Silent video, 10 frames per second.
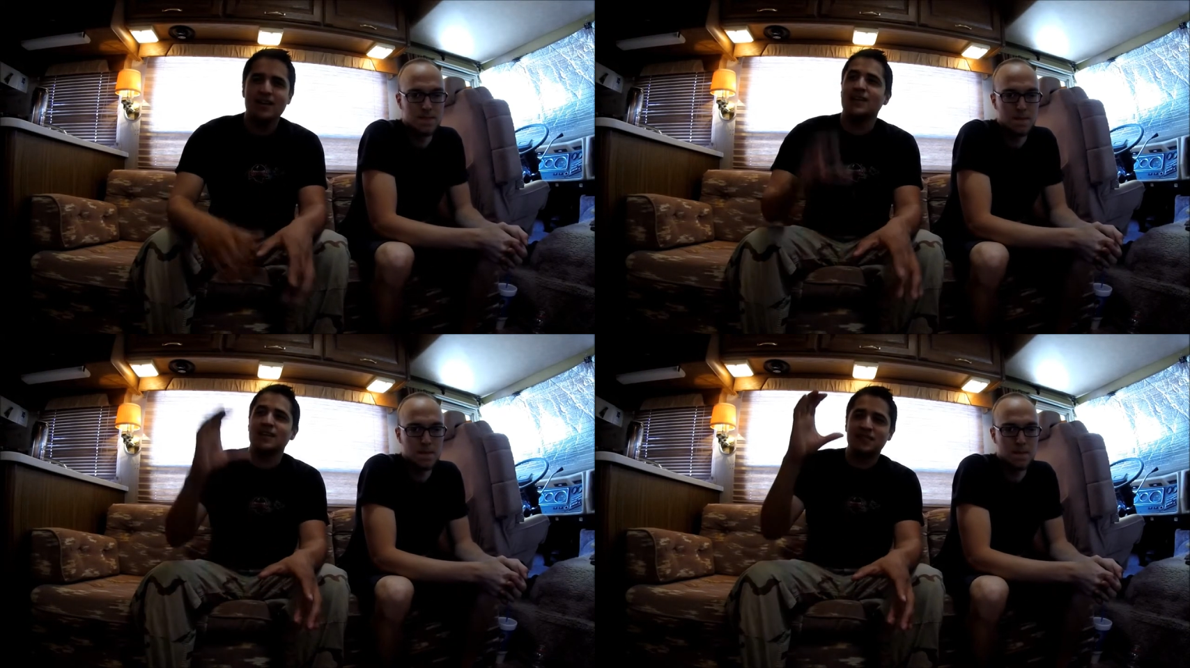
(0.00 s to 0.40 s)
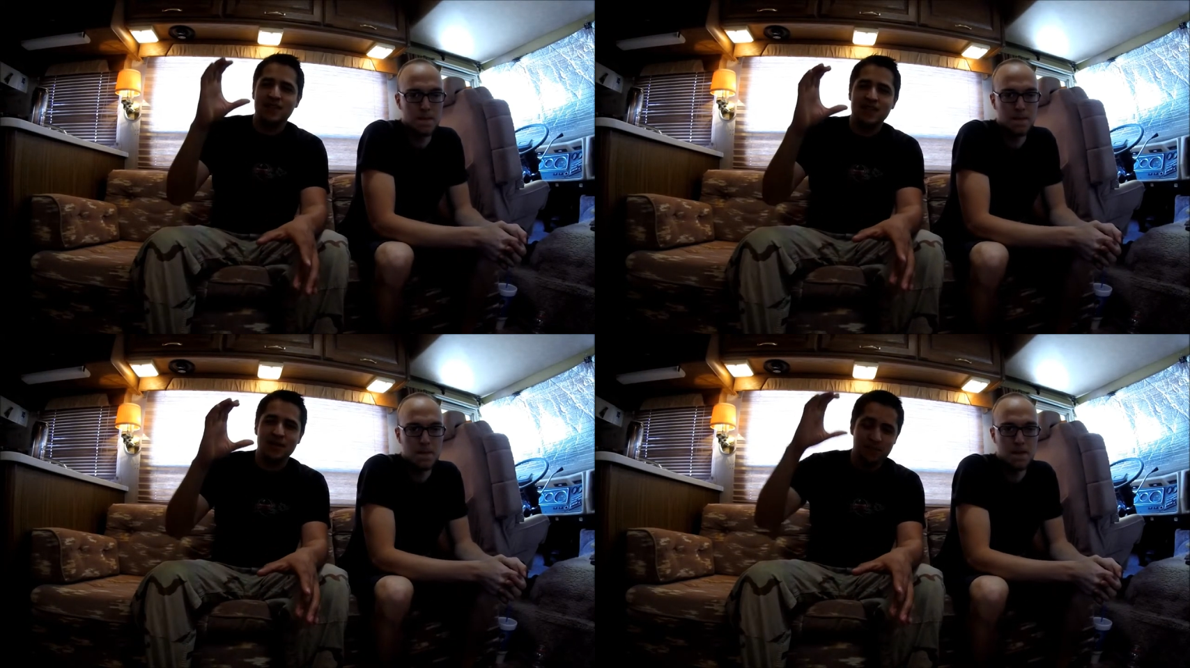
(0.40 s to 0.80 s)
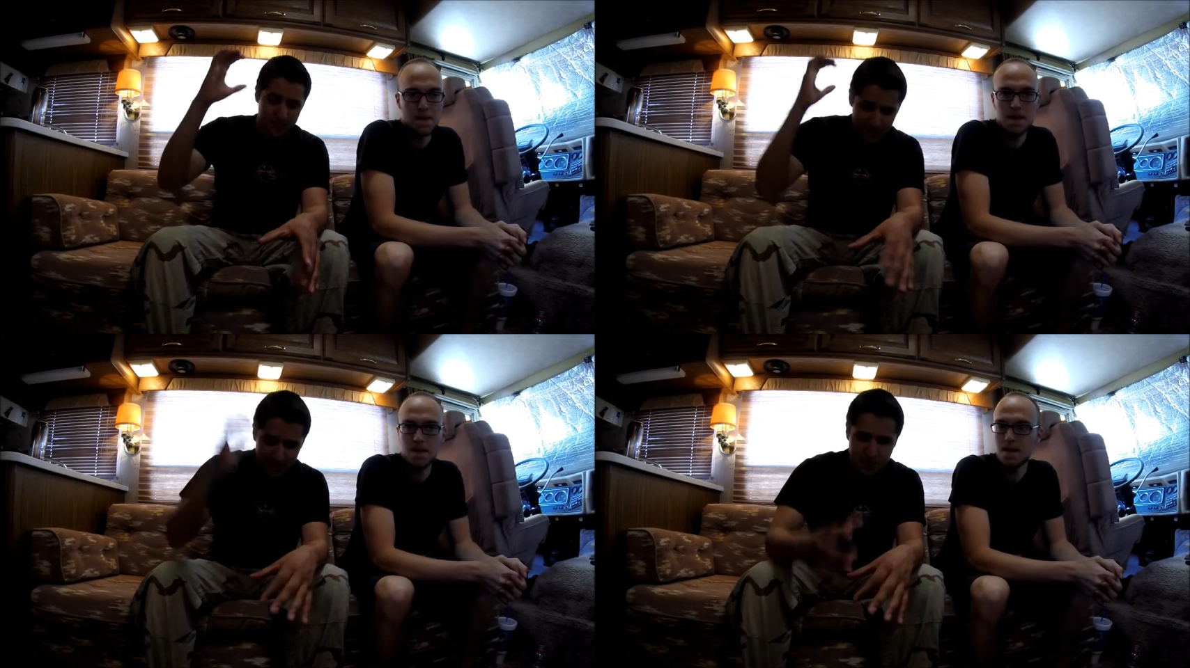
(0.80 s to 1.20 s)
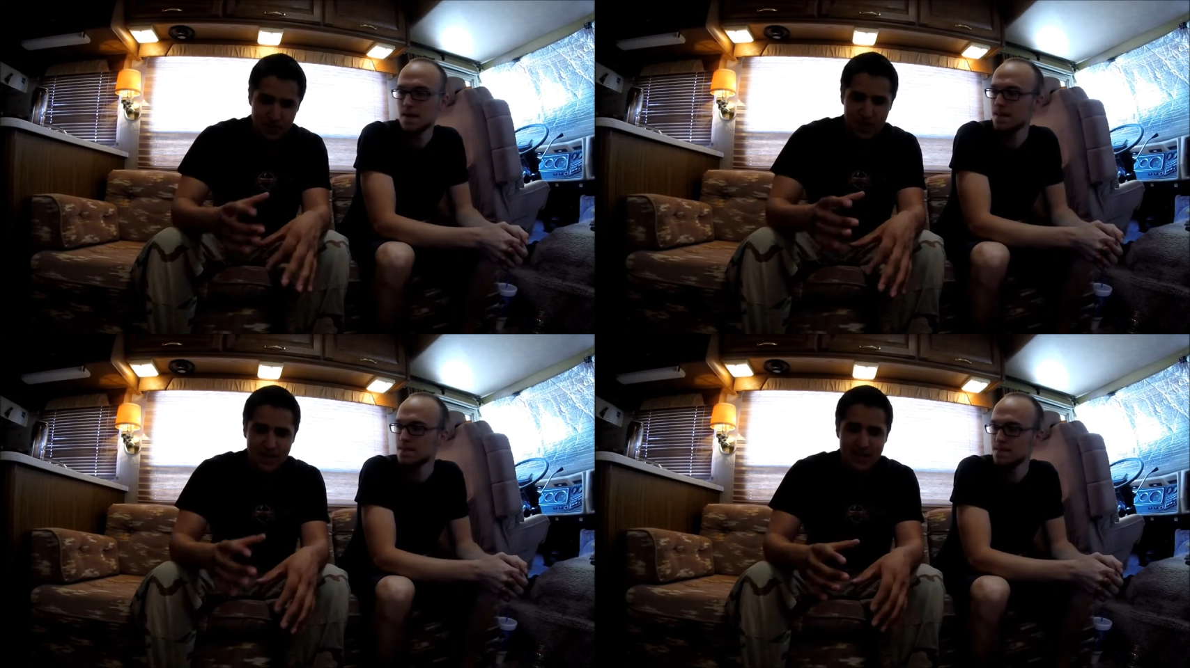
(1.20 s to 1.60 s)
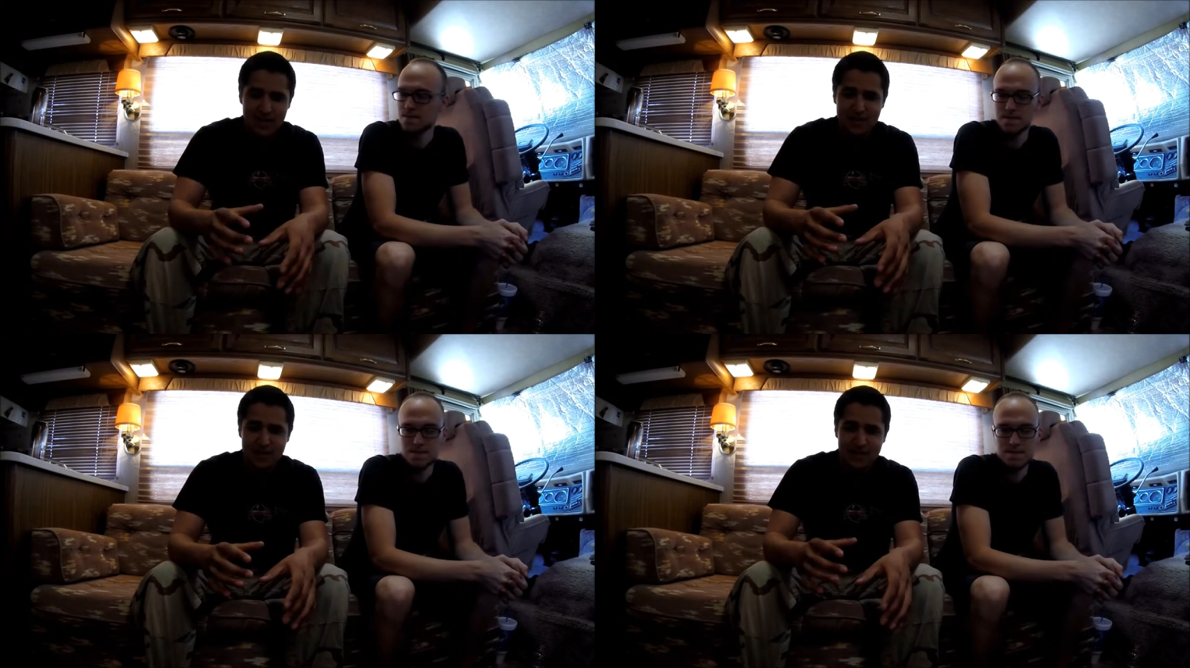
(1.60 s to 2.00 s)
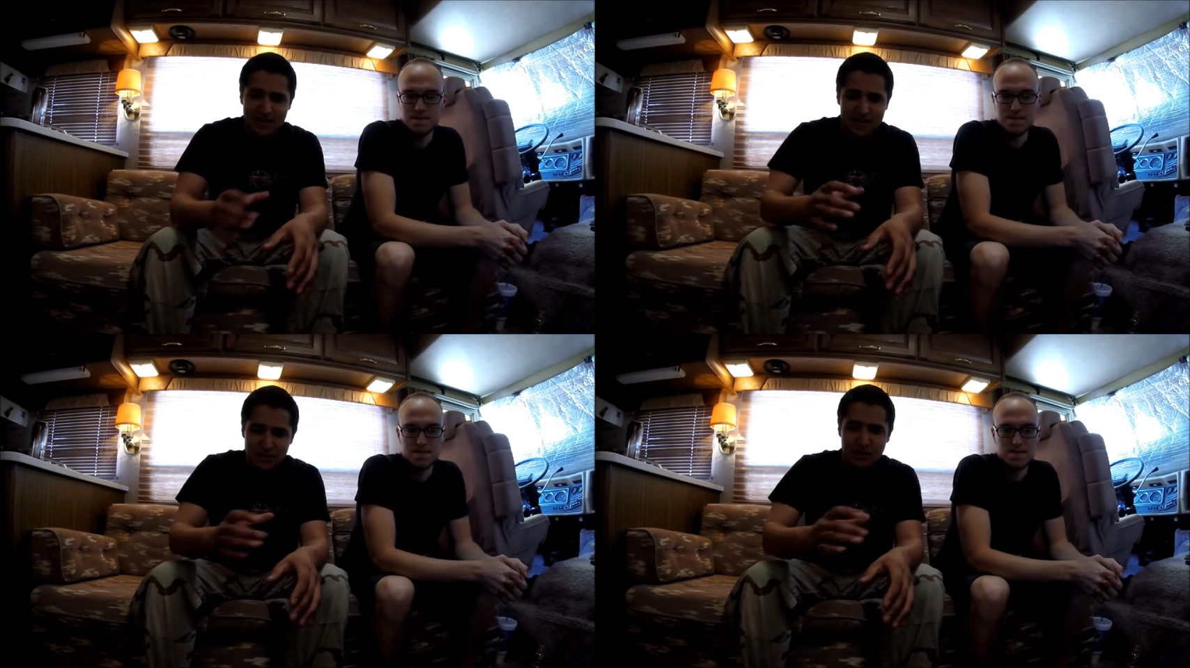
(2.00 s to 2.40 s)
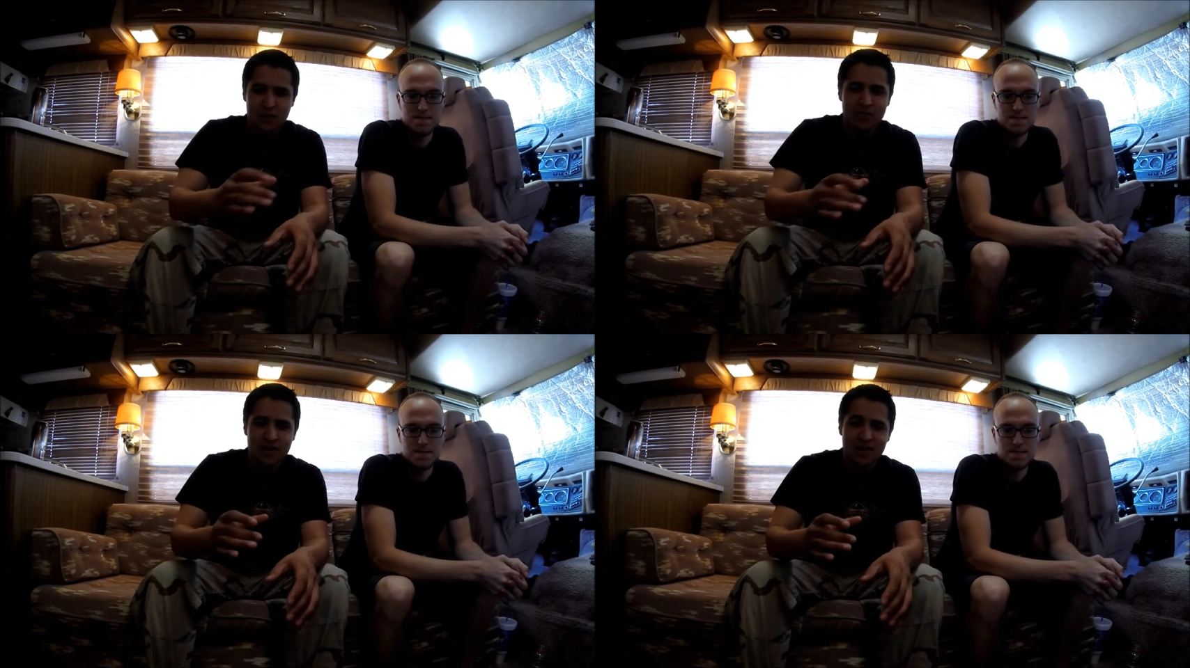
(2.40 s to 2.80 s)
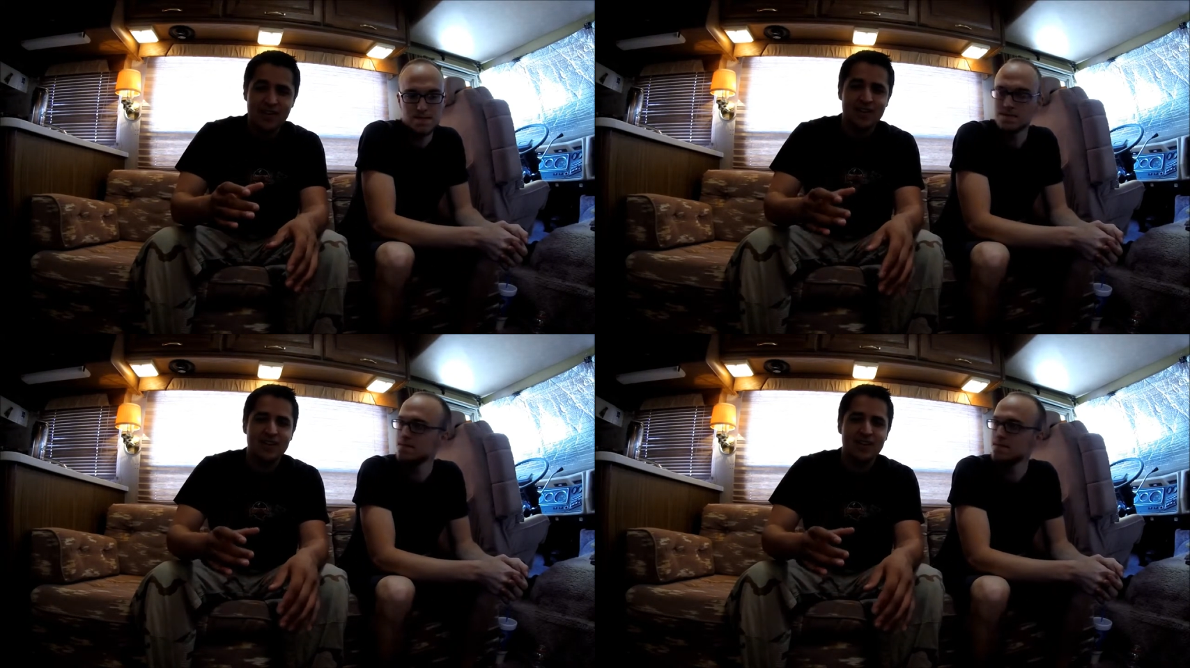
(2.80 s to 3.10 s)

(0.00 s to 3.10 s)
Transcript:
Speaker 1: You lift it up, put it back down, rub it around.